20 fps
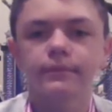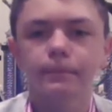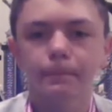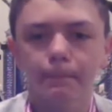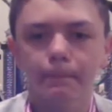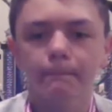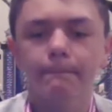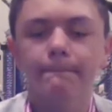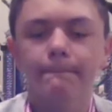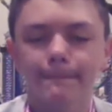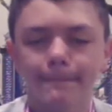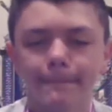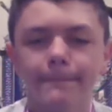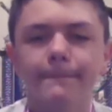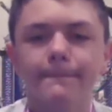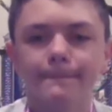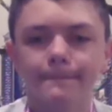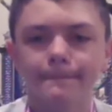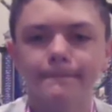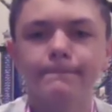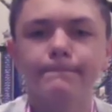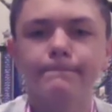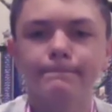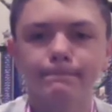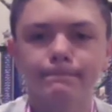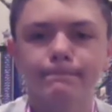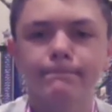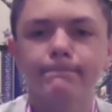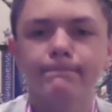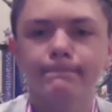
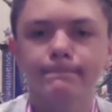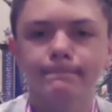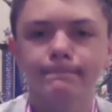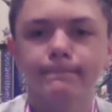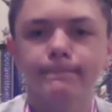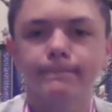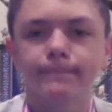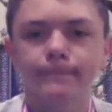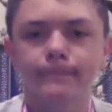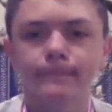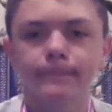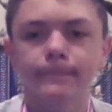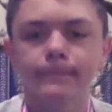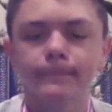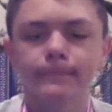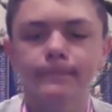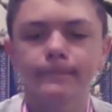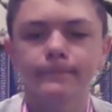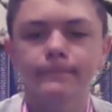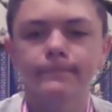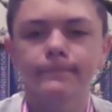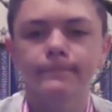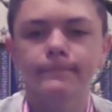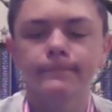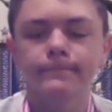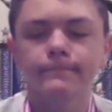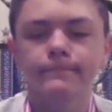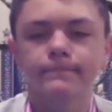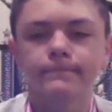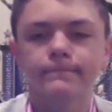
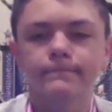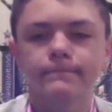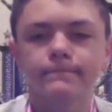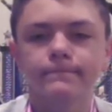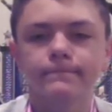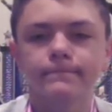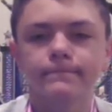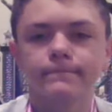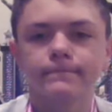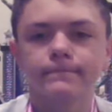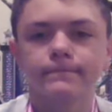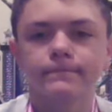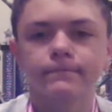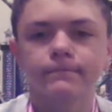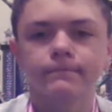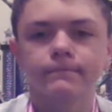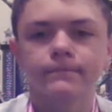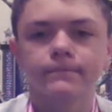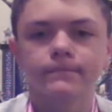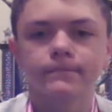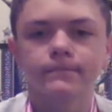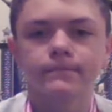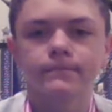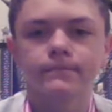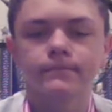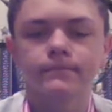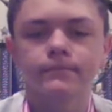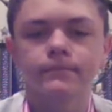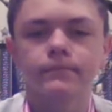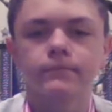
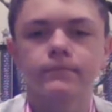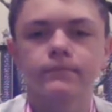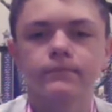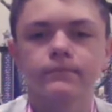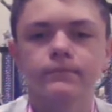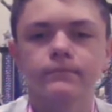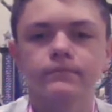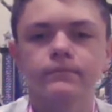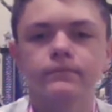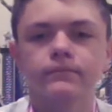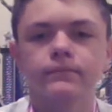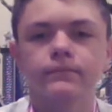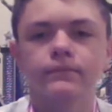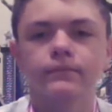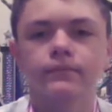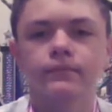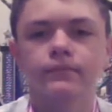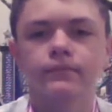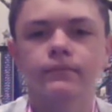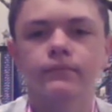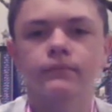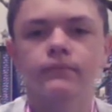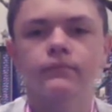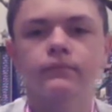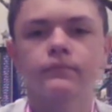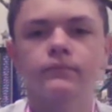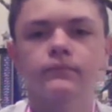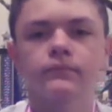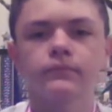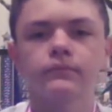
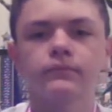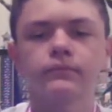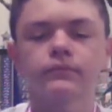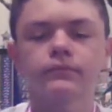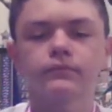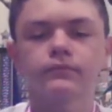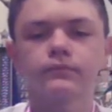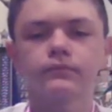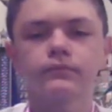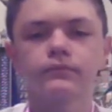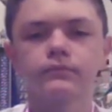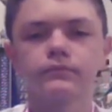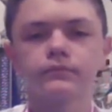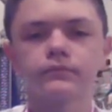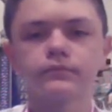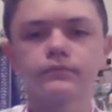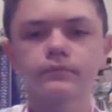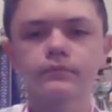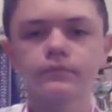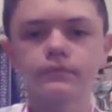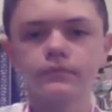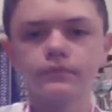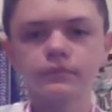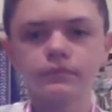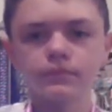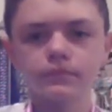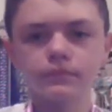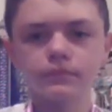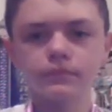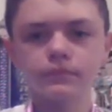
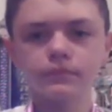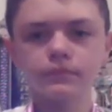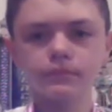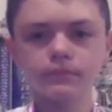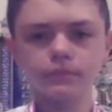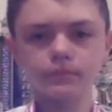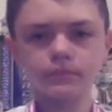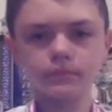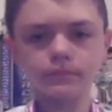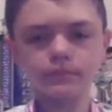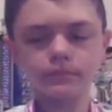(silent)